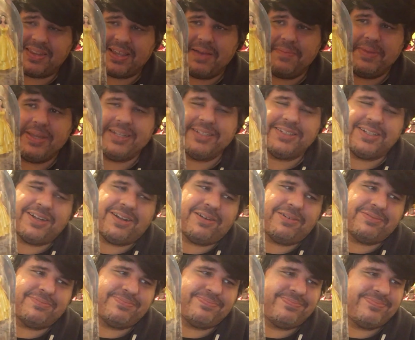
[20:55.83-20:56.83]
I mean, you
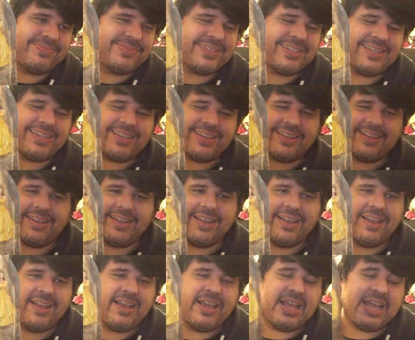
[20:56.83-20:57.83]
know,
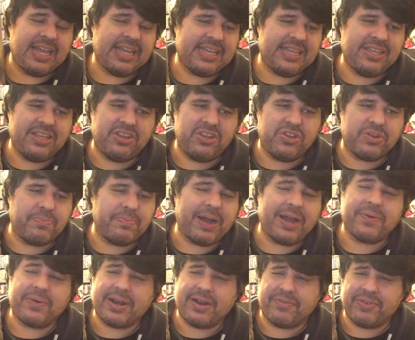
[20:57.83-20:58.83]
you can
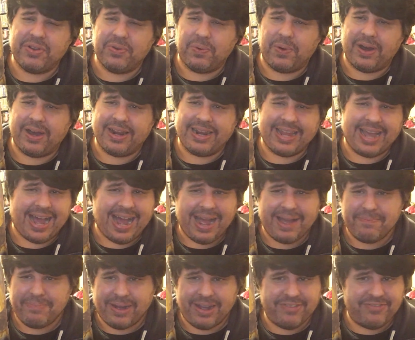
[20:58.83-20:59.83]
buy whatever you want.
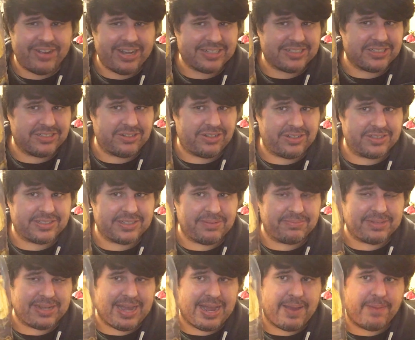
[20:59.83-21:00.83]
I buy fashion dolls
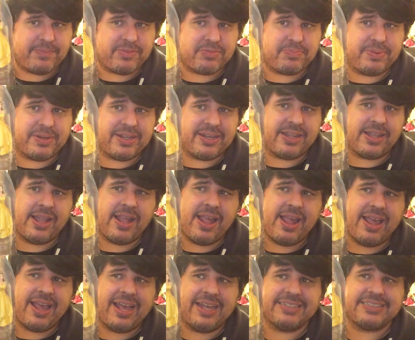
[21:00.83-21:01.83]
sometimes, but
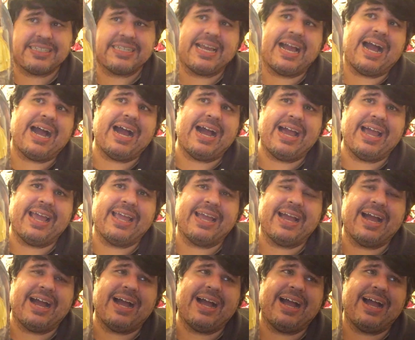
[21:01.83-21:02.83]
as a guy,
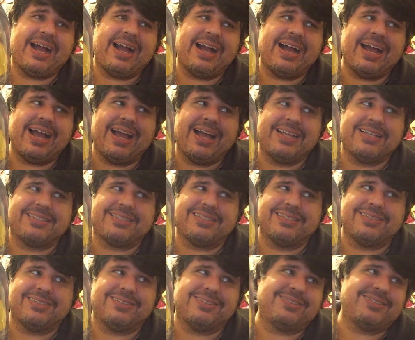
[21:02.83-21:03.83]
as
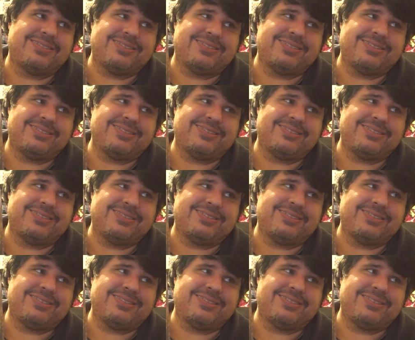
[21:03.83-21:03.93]
an